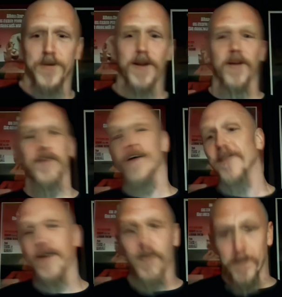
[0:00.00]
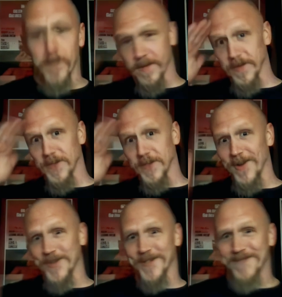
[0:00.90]
Rodrigo. You have a good one, man. It's good
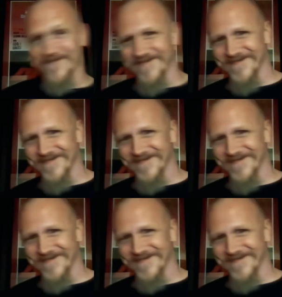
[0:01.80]
talking to you.